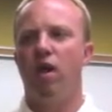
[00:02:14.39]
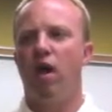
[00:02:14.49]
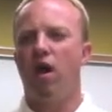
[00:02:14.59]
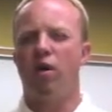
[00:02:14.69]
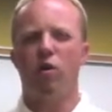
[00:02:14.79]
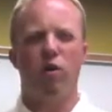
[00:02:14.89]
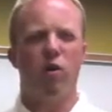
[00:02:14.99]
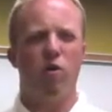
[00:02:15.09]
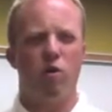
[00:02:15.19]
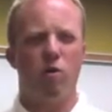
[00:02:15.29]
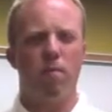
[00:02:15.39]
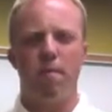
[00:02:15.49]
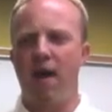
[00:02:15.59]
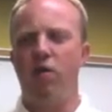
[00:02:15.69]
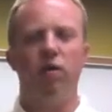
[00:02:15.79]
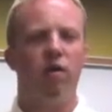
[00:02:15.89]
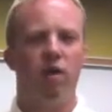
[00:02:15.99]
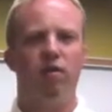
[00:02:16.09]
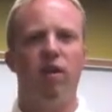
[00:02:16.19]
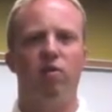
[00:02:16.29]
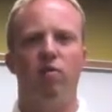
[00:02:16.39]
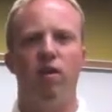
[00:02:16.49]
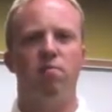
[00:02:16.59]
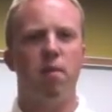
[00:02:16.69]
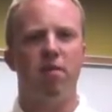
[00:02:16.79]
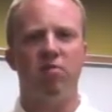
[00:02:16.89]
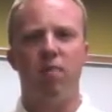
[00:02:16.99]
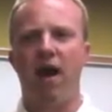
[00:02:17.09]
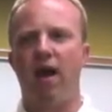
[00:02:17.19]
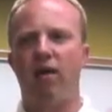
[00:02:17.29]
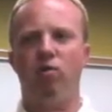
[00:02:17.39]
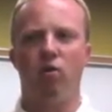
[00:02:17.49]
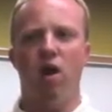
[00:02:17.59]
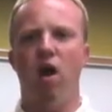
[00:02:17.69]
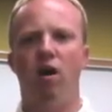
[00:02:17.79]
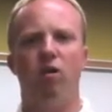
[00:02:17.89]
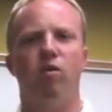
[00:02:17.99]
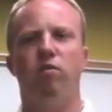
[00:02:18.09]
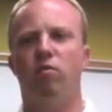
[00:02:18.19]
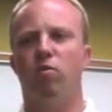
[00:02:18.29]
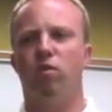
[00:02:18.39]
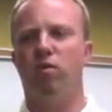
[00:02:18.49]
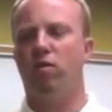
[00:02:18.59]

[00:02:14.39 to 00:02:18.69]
your metal accessories, maybe spikes or collars or